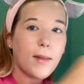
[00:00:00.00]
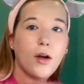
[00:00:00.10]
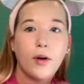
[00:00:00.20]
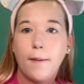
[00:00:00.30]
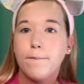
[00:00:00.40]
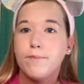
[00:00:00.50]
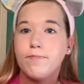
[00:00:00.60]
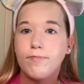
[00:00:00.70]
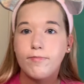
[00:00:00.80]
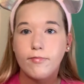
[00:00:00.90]
Okay,
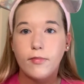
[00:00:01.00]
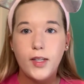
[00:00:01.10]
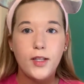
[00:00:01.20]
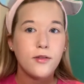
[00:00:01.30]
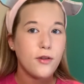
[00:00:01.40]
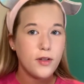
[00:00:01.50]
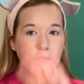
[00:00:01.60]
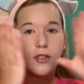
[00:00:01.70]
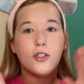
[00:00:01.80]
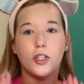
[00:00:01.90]
so this
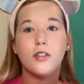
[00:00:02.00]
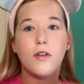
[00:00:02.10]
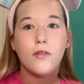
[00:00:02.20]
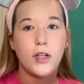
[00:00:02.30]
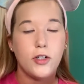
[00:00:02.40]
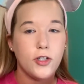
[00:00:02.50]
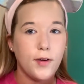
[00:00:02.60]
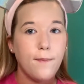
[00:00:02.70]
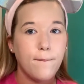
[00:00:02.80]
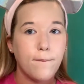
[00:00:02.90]
is just
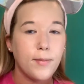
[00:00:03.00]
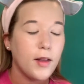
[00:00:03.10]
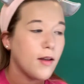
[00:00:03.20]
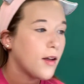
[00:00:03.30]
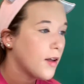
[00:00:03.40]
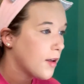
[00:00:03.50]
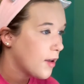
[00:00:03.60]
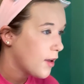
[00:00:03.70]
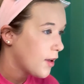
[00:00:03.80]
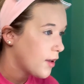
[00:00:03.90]
foundation.
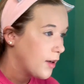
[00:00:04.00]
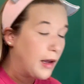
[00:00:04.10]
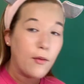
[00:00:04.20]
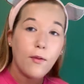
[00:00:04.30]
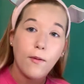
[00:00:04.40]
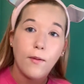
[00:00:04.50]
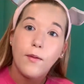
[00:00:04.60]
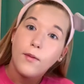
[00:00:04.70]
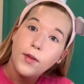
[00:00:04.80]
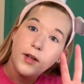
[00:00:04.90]
Now,
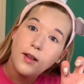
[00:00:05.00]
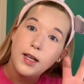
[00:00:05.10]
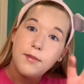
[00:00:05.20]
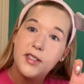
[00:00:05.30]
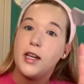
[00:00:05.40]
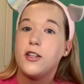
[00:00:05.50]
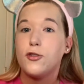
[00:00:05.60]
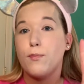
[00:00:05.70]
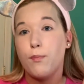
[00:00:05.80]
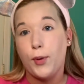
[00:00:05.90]
the claim is that it's
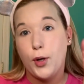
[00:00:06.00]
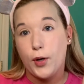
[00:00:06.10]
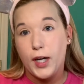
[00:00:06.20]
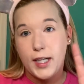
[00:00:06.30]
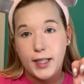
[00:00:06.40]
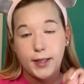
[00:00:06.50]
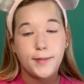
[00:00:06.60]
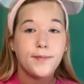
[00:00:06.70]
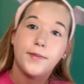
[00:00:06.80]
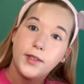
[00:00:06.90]
blurring.
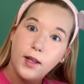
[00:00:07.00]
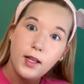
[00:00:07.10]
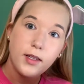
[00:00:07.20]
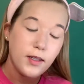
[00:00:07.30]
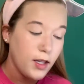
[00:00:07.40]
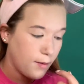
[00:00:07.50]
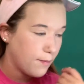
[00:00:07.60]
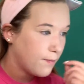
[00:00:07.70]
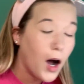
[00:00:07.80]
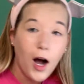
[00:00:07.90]
So let's see.
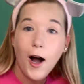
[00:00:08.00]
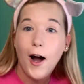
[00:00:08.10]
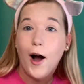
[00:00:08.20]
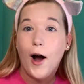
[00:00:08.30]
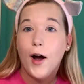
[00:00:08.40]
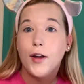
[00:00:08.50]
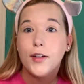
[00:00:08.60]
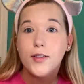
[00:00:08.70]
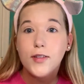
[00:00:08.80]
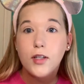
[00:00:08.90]

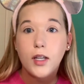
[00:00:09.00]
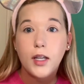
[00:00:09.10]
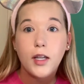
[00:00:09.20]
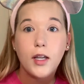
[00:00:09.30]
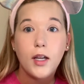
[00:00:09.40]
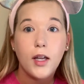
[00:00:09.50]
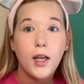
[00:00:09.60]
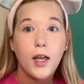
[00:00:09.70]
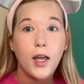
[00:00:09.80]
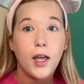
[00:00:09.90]
Honestly,
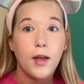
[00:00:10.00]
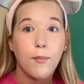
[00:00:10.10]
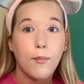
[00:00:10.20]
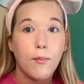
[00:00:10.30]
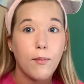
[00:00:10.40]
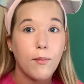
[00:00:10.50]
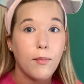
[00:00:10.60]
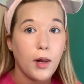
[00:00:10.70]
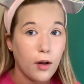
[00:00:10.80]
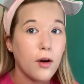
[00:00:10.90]
it
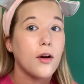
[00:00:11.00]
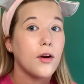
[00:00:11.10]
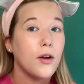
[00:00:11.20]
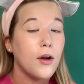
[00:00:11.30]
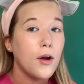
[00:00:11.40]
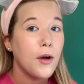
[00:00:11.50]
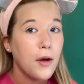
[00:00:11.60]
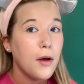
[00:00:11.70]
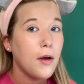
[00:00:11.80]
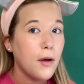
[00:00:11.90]
blurred
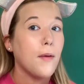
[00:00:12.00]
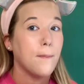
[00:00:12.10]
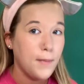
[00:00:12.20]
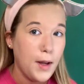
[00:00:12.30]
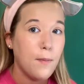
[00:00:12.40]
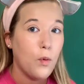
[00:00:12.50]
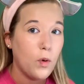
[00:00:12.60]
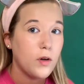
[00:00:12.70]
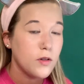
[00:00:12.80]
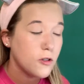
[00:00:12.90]
my
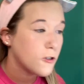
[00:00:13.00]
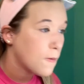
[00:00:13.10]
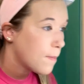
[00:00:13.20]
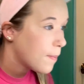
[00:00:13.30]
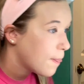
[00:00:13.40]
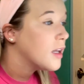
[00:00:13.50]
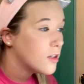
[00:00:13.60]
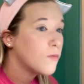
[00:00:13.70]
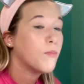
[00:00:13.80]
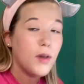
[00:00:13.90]
pores.
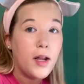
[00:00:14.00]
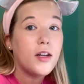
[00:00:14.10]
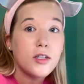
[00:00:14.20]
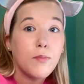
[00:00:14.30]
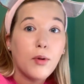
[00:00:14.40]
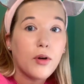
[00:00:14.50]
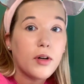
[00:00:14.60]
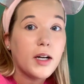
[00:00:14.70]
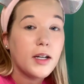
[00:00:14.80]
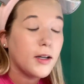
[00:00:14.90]
It is
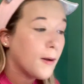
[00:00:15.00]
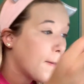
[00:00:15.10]
blurring.